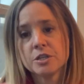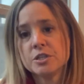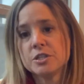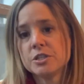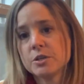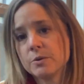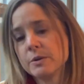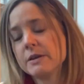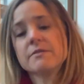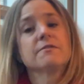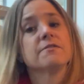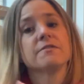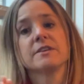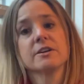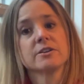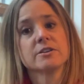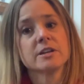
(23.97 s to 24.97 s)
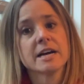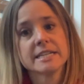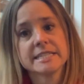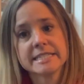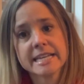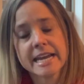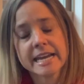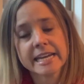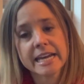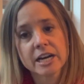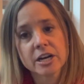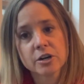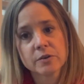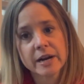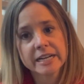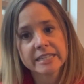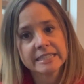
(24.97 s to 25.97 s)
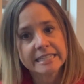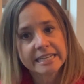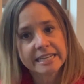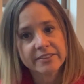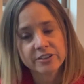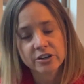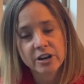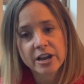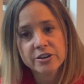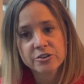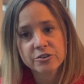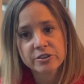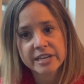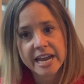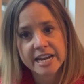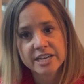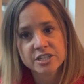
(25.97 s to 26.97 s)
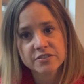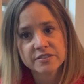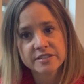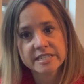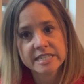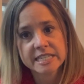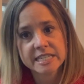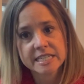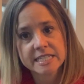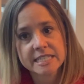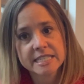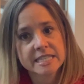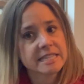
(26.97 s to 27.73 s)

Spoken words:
So if they're not saying it correctly and they're under the age of 6,